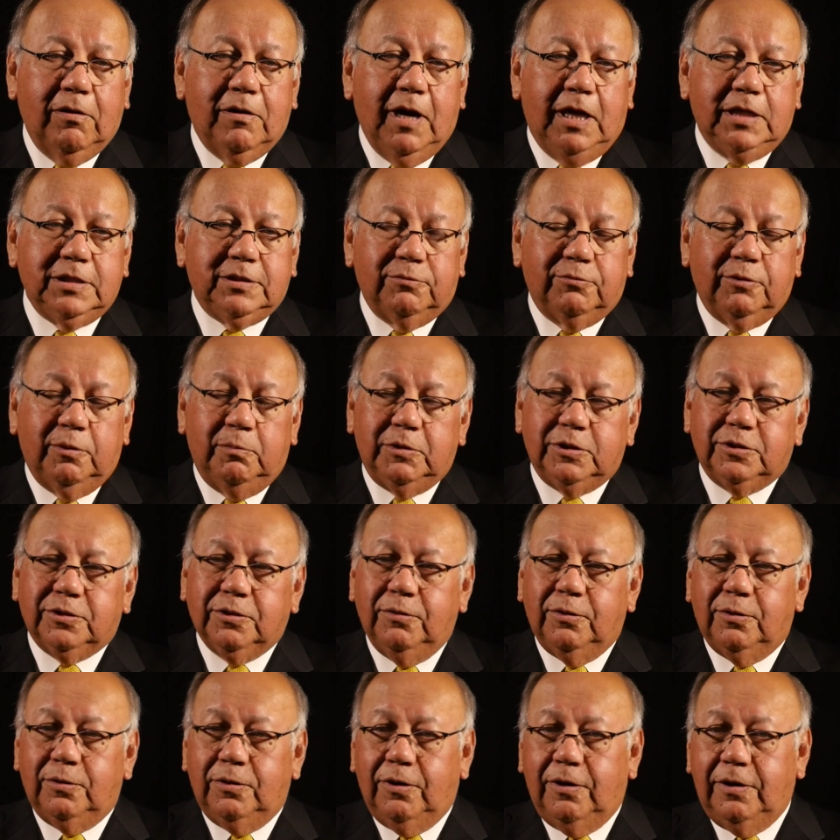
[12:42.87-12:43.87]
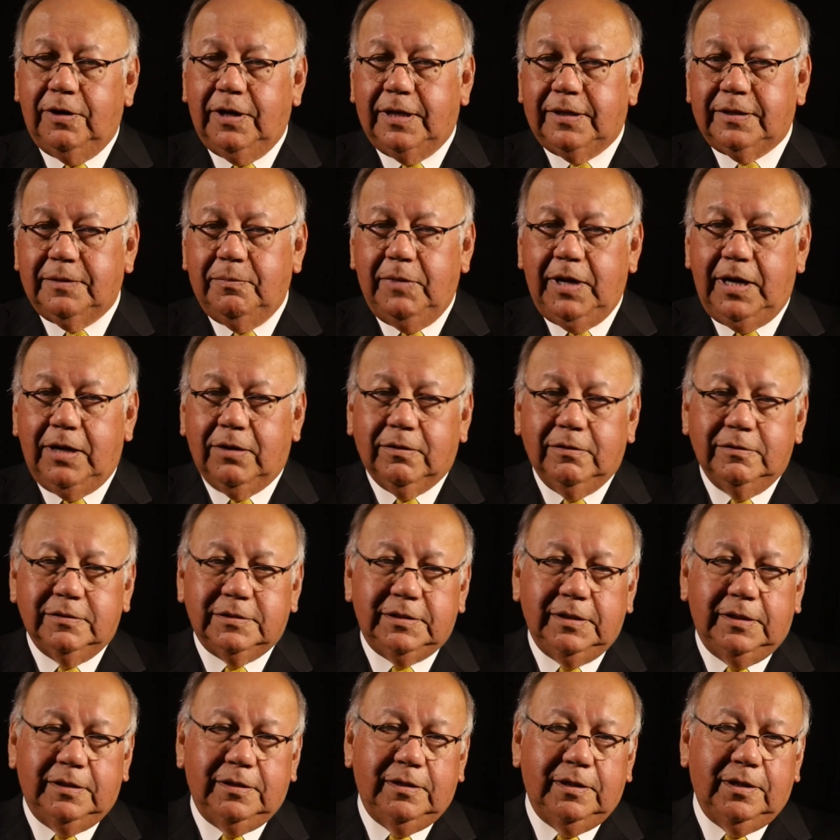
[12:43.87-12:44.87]
kinds of rumors going on that the medical
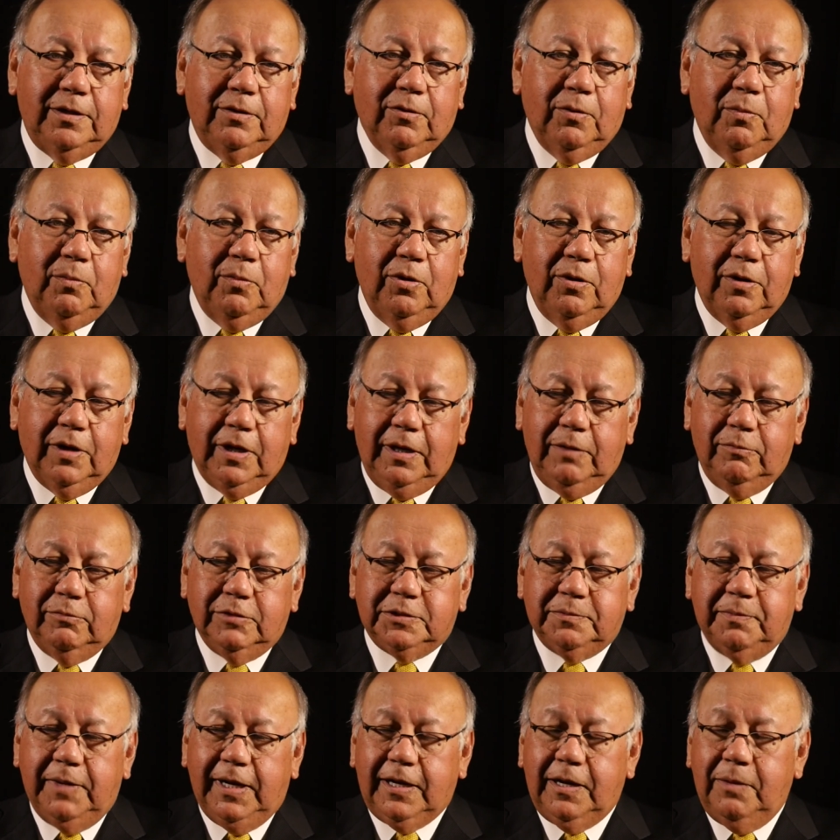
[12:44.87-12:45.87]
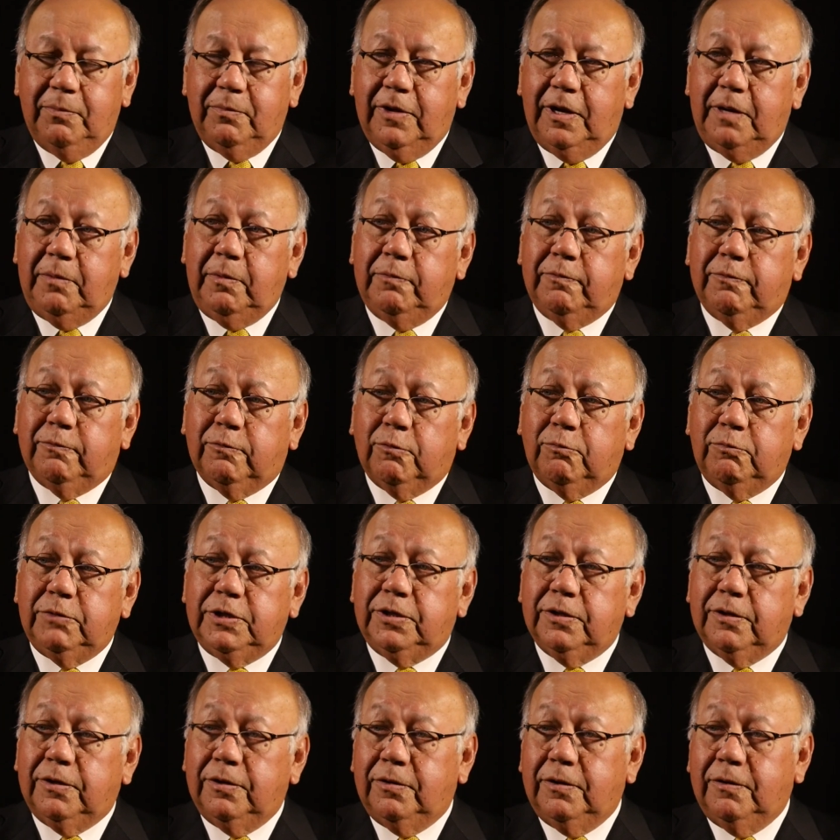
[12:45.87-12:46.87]
center in Okmulgee was making money before we
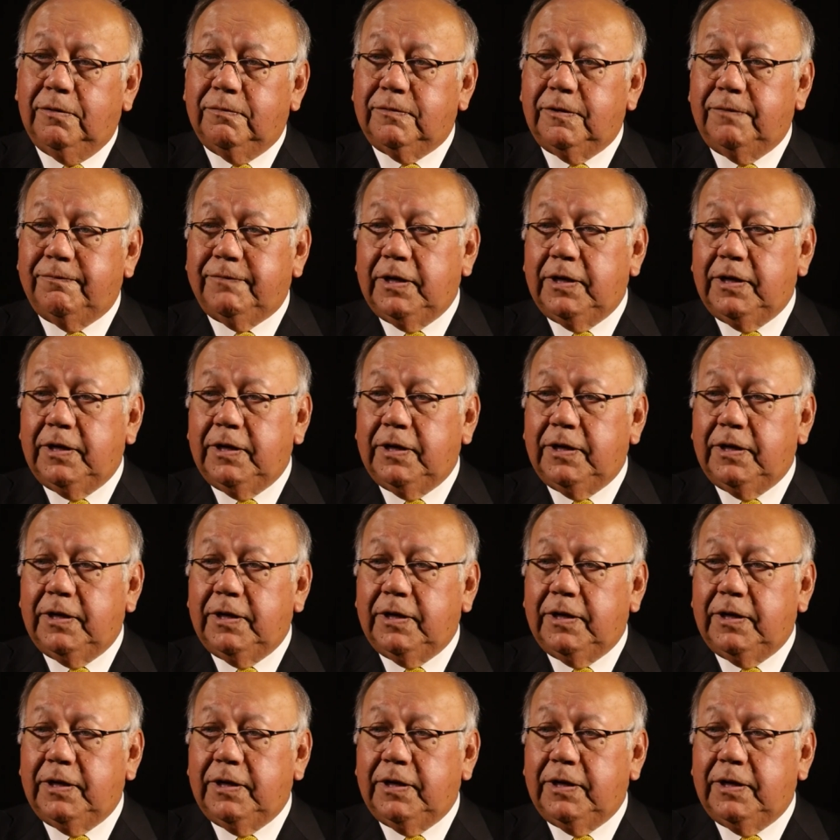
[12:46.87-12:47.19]
took it over.